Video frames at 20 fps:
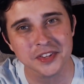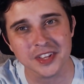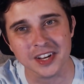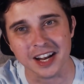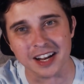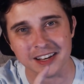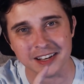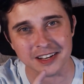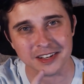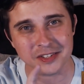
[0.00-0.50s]
that I
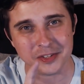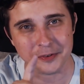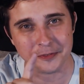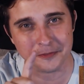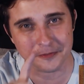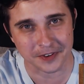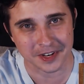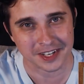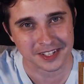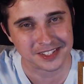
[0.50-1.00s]
need to
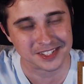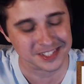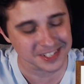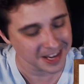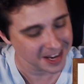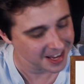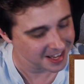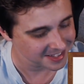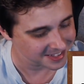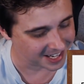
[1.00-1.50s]
fix.
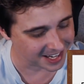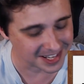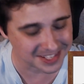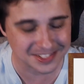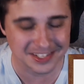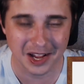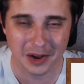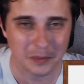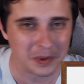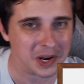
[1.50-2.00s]
That is
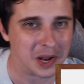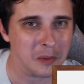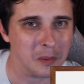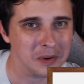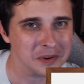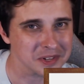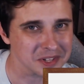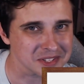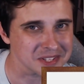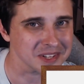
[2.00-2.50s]
not what I
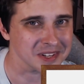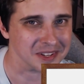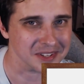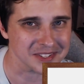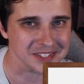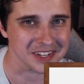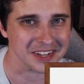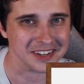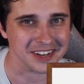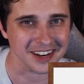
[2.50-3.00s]
want to see on
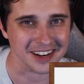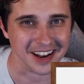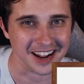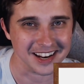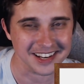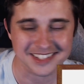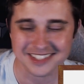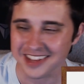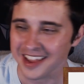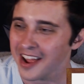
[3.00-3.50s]
Sunday
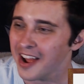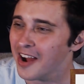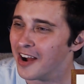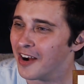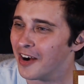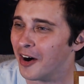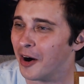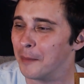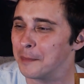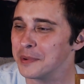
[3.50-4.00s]
nights.
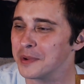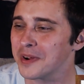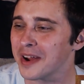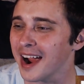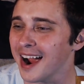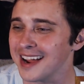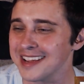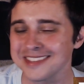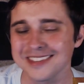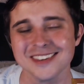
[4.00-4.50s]
Hope you
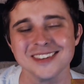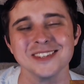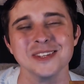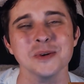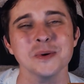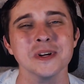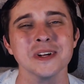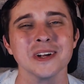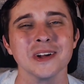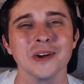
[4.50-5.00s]
guys are
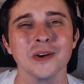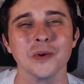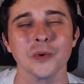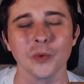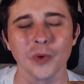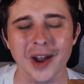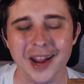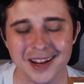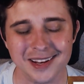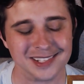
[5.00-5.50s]
doing
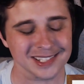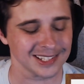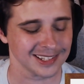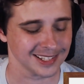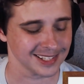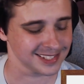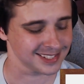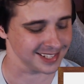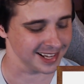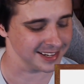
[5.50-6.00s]
great
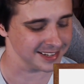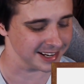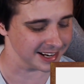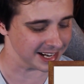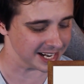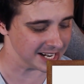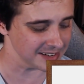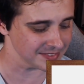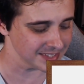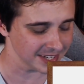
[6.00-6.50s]
this Sunday
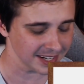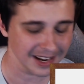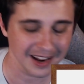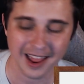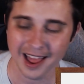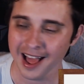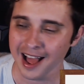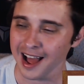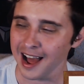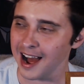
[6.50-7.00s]
evening.
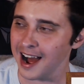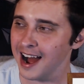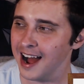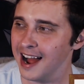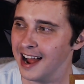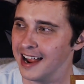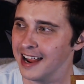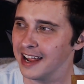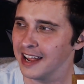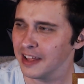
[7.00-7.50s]

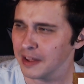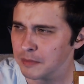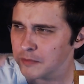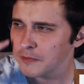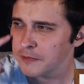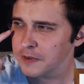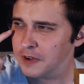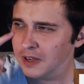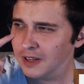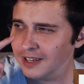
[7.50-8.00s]
I
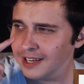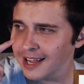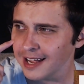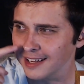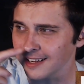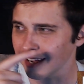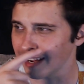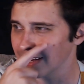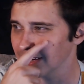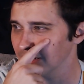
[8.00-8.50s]
feel
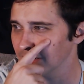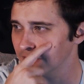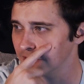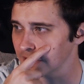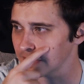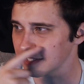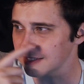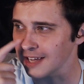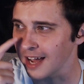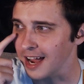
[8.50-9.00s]
like I
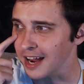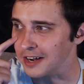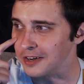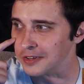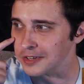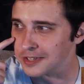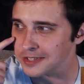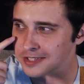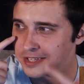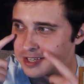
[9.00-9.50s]
look tired. You
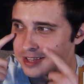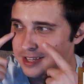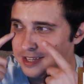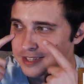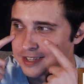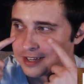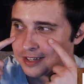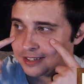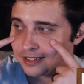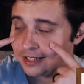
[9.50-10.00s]
can see these
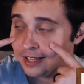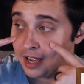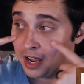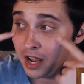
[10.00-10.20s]
little